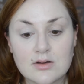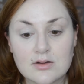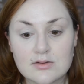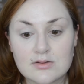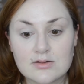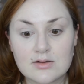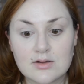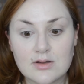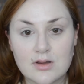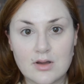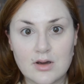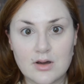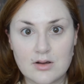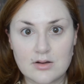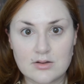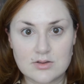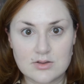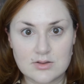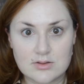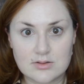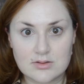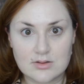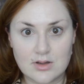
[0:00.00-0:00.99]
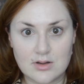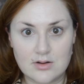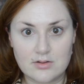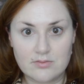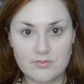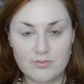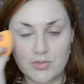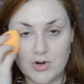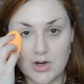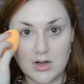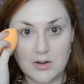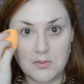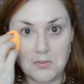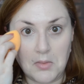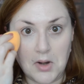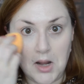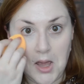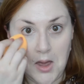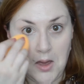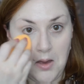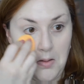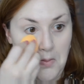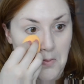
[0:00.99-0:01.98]
can see there, it just kind of brightened
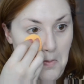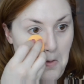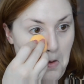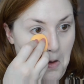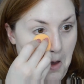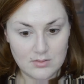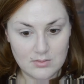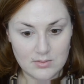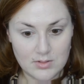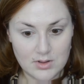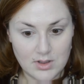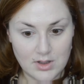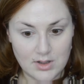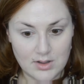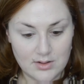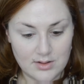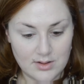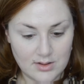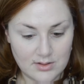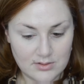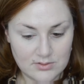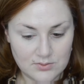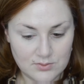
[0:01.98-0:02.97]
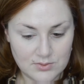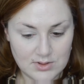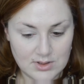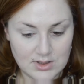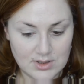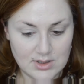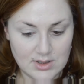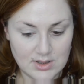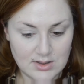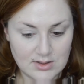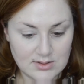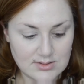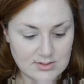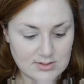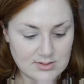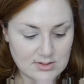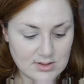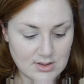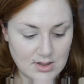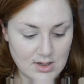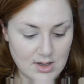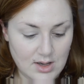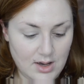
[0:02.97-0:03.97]
me up. But yeah, I think it's really
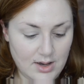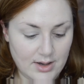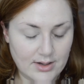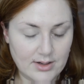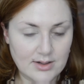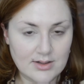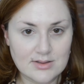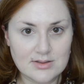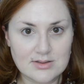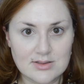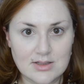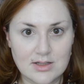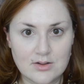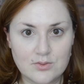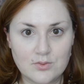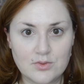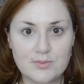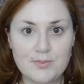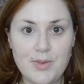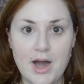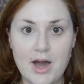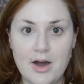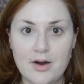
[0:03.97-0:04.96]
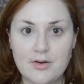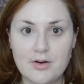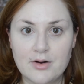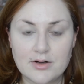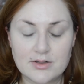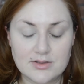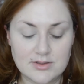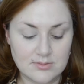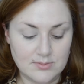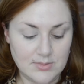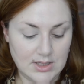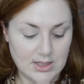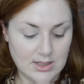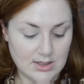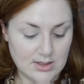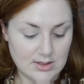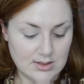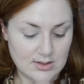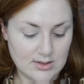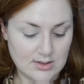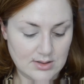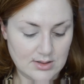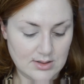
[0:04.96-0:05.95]
nice. I'm going to set it with powder to make
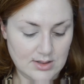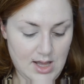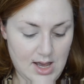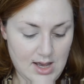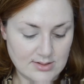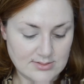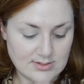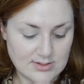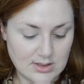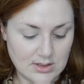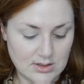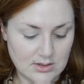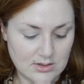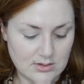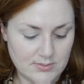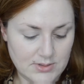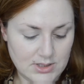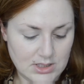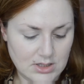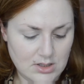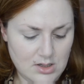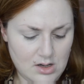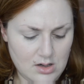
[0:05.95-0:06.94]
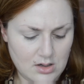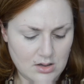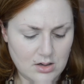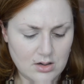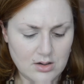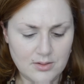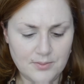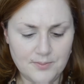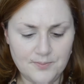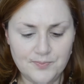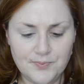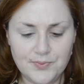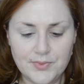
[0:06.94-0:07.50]
it last a little bit longer.